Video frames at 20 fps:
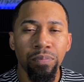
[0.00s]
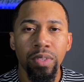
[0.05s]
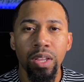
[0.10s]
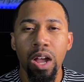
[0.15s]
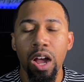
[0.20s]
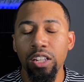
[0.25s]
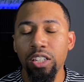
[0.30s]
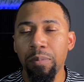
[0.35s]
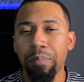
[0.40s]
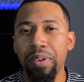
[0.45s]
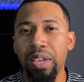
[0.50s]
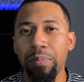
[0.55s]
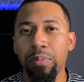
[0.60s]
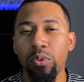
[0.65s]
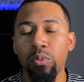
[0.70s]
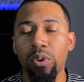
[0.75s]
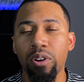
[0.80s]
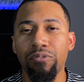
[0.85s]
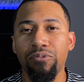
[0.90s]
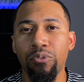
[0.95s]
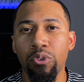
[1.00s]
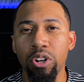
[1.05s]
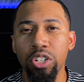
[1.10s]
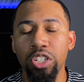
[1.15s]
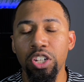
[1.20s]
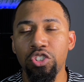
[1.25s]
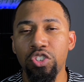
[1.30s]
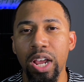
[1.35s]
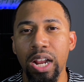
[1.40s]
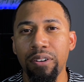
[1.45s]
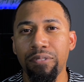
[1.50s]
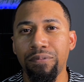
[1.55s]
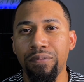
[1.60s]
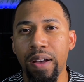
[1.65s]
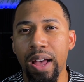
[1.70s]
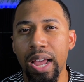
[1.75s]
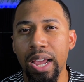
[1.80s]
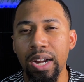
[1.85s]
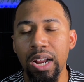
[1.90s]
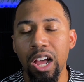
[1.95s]
Other people were forced to try to
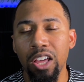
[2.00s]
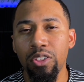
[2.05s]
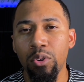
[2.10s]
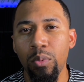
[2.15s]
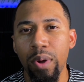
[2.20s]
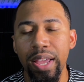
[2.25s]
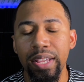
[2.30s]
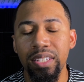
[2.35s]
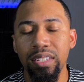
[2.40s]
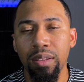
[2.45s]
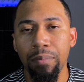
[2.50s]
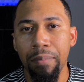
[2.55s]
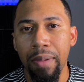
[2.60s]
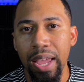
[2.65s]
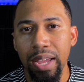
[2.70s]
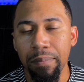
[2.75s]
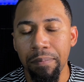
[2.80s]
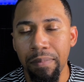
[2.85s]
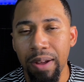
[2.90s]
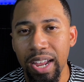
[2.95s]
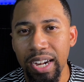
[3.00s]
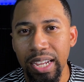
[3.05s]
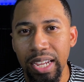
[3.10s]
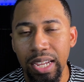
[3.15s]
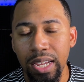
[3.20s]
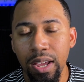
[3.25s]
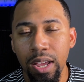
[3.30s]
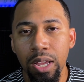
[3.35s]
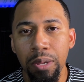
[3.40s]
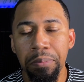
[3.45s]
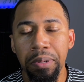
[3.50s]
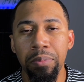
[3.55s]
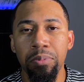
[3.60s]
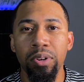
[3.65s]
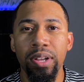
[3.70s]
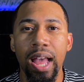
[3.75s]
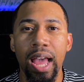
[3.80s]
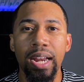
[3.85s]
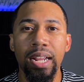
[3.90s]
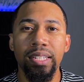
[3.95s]
find other ways to make money. People
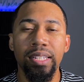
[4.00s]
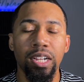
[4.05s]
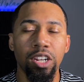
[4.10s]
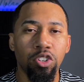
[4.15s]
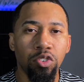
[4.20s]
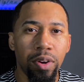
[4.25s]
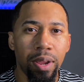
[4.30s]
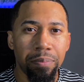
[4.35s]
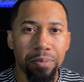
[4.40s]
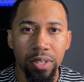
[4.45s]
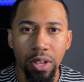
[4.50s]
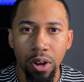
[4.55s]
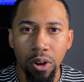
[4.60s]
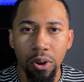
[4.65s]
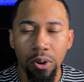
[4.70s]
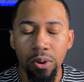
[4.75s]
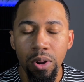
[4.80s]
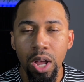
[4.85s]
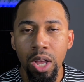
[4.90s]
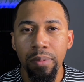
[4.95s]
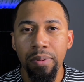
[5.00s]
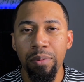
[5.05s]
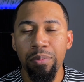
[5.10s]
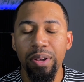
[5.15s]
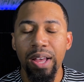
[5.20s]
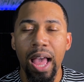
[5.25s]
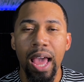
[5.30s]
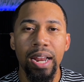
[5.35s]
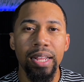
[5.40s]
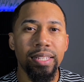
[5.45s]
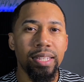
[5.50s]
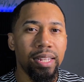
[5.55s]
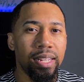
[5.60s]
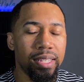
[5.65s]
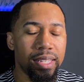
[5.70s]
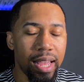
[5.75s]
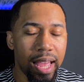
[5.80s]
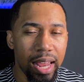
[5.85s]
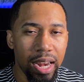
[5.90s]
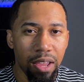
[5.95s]
got into crypto. People got into this
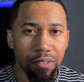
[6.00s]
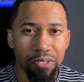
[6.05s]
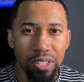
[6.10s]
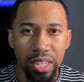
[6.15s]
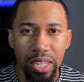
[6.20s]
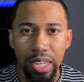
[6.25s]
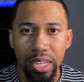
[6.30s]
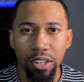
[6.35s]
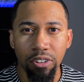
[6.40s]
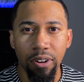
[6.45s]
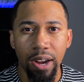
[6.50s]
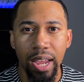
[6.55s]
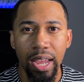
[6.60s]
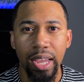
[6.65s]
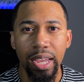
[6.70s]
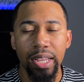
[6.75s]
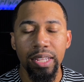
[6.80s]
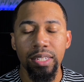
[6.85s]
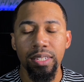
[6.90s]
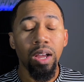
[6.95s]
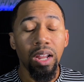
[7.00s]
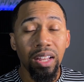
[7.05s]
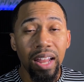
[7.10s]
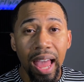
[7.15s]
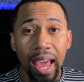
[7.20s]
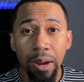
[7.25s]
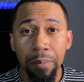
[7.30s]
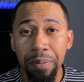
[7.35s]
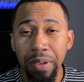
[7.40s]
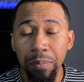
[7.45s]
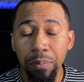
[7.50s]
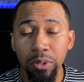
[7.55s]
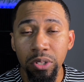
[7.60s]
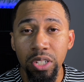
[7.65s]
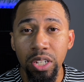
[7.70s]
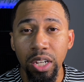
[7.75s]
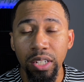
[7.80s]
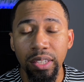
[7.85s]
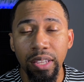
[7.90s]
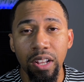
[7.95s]
NFT craze. A lot of people
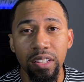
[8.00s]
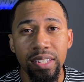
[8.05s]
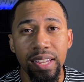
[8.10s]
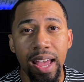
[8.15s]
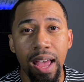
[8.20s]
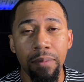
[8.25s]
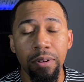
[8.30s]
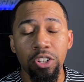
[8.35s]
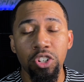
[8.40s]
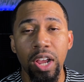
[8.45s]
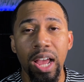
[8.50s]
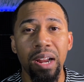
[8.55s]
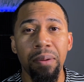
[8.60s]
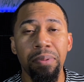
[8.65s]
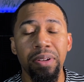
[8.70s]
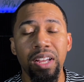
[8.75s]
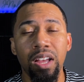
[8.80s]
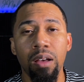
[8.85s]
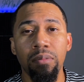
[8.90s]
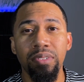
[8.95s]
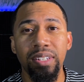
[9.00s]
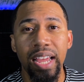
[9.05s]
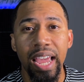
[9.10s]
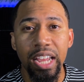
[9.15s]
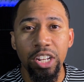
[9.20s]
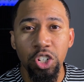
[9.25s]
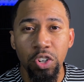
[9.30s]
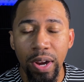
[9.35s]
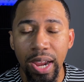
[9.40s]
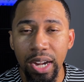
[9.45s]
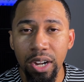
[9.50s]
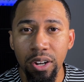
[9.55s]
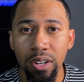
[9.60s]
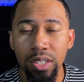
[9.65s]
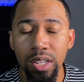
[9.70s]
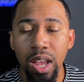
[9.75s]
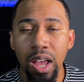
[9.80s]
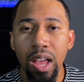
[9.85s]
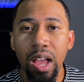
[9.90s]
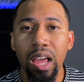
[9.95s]
took their time to try to become day
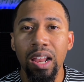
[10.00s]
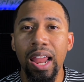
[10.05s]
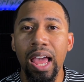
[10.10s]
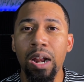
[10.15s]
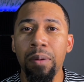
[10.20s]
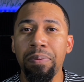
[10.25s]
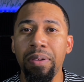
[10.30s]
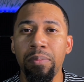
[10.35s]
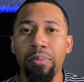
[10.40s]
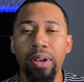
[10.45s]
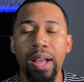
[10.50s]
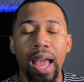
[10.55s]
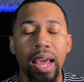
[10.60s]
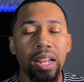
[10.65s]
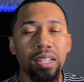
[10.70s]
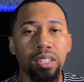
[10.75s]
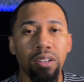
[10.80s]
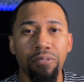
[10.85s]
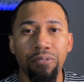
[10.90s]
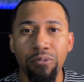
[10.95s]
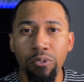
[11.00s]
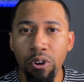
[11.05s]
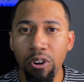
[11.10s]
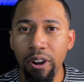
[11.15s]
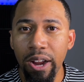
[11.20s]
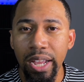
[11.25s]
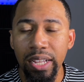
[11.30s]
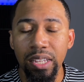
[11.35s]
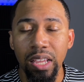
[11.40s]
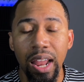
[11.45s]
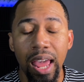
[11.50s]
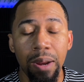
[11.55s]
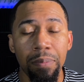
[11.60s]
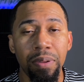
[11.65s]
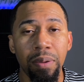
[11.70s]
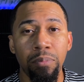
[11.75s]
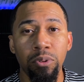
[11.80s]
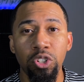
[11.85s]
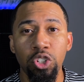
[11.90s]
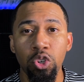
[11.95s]
traders. A lot of people got into Forex. A lot of
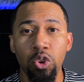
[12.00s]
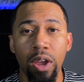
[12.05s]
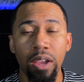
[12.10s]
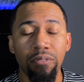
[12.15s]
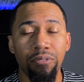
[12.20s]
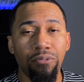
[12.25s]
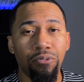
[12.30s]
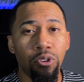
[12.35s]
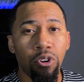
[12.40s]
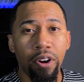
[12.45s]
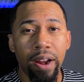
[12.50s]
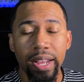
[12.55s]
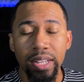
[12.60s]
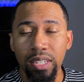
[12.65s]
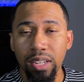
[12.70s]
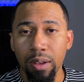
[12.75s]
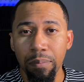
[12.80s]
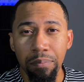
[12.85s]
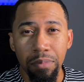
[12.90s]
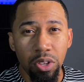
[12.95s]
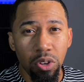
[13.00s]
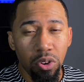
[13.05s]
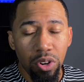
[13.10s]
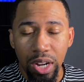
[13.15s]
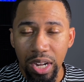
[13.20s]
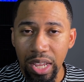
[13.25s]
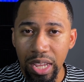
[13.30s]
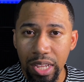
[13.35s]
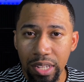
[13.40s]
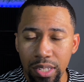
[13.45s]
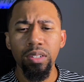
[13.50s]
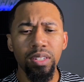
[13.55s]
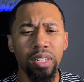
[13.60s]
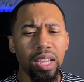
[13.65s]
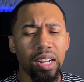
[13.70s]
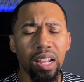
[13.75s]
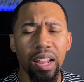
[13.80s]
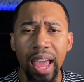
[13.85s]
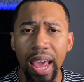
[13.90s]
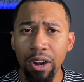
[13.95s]
people joined Forex communities, did
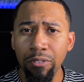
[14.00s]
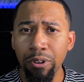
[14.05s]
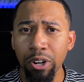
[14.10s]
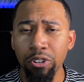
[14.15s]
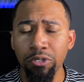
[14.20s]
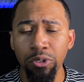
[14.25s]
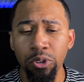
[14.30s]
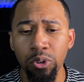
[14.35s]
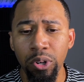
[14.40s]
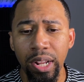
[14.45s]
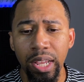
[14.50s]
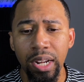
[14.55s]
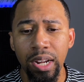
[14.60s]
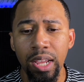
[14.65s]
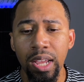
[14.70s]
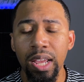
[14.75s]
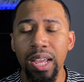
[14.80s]
a lot of recruiting.